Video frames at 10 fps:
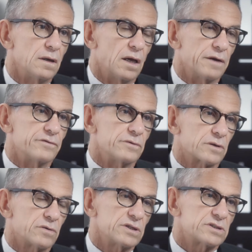And if a
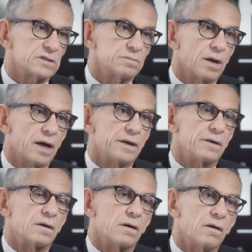request is
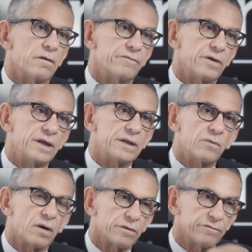made of any
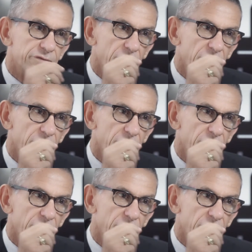one of